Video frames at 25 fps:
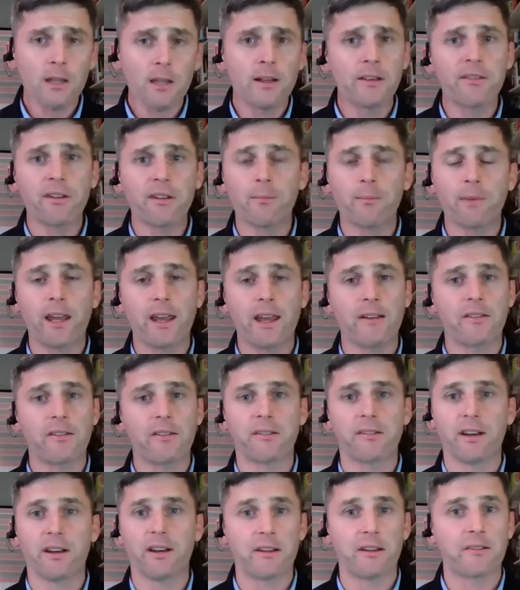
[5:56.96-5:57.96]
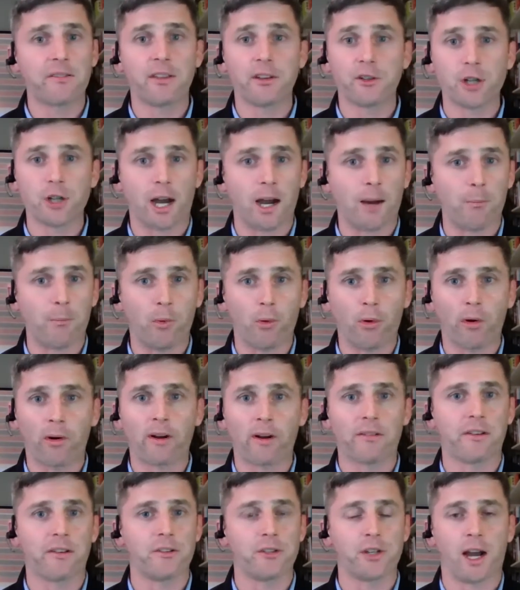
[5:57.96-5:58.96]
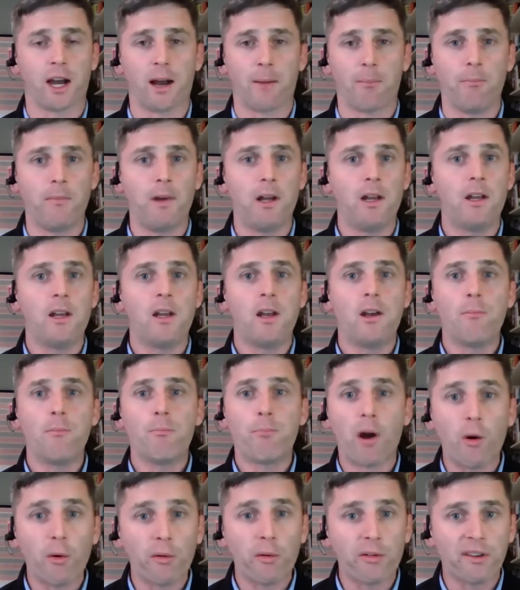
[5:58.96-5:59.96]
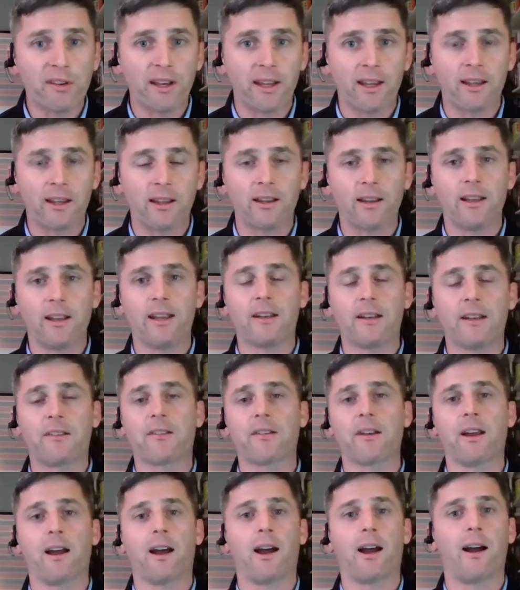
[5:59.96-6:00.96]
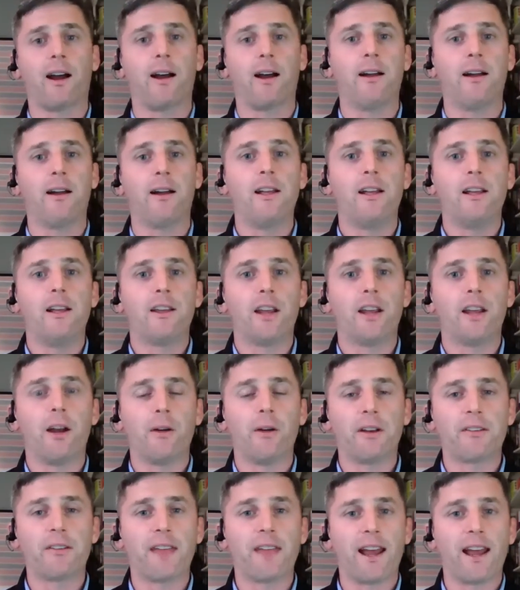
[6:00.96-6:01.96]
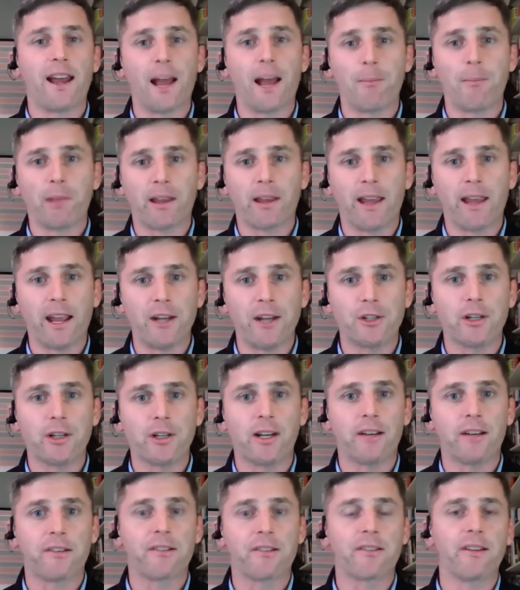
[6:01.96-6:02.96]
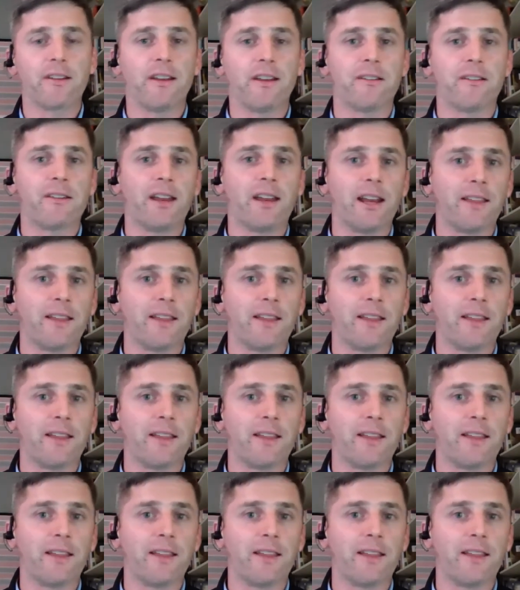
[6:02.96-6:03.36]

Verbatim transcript: in some cases it is the job board it's a job posting. It's uh, you know, it's that application. It's it's